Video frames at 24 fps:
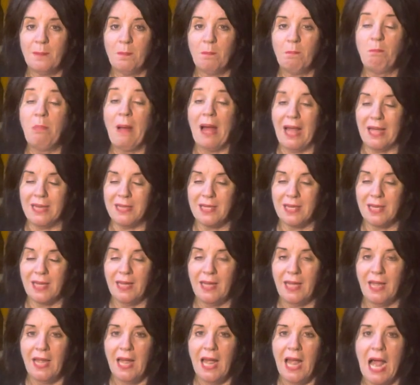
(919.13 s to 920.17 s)
but
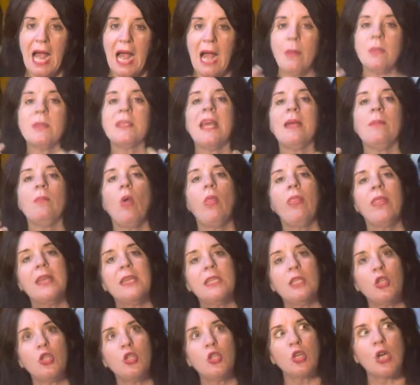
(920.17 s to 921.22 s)
I was able then
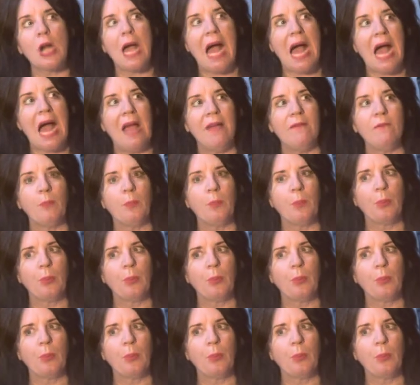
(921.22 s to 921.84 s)
to drive